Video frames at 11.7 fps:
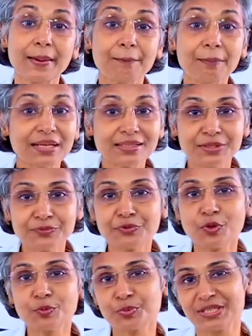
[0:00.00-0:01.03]
Better
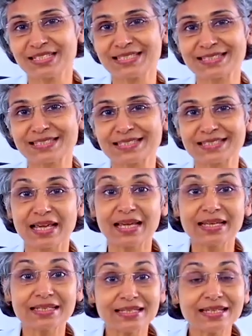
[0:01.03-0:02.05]
informed patients
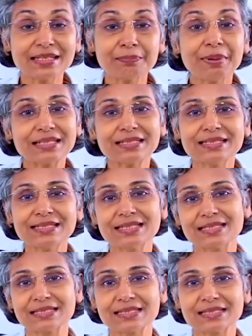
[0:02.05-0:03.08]
take better
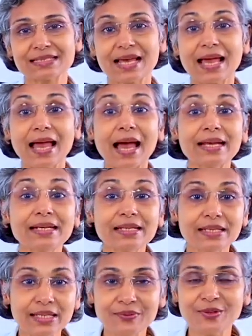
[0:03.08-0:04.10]
decisions and
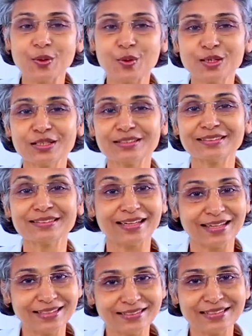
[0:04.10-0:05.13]
live longer,
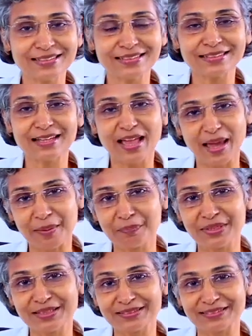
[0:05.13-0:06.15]
healthier,
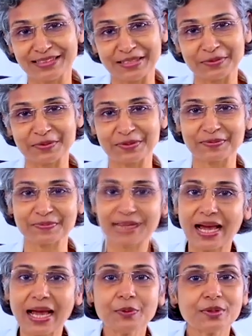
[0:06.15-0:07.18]
happier lives.
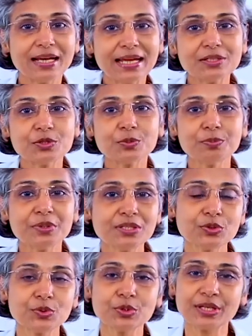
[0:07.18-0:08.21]
I would like to
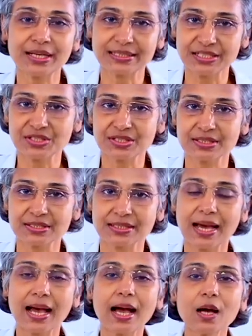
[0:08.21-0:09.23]
bring to your attention
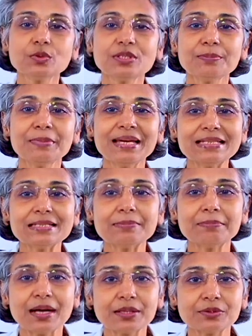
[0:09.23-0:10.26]
how the major
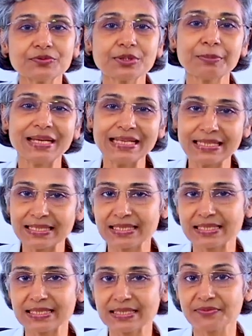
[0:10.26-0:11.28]
part of the
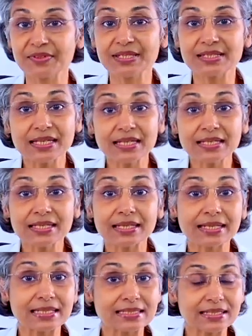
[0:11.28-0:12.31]
medications we take
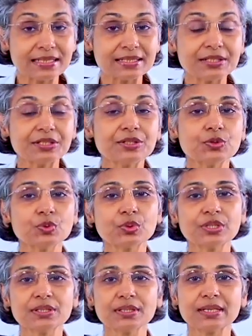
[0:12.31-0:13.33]
are excreted in
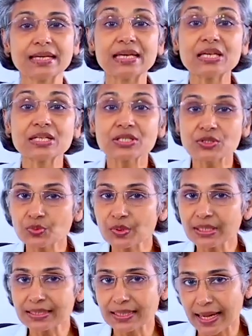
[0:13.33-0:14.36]
urine,
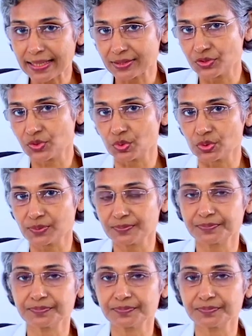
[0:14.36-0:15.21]
sweat and stool.